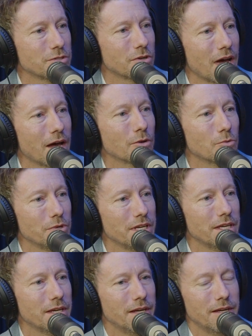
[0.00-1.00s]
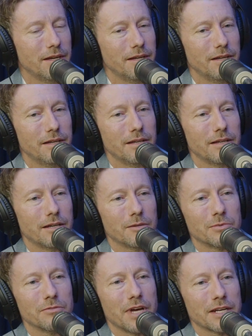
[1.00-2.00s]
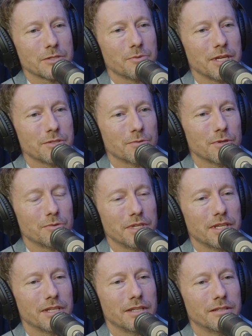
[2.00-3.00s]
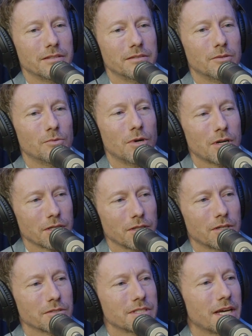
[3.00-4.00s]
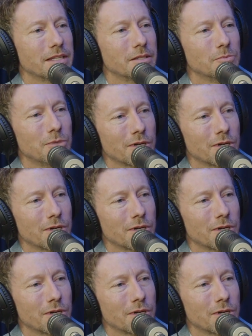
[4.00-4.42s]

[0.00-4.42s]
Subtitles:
So how do we provide a space where we can walk alongside them,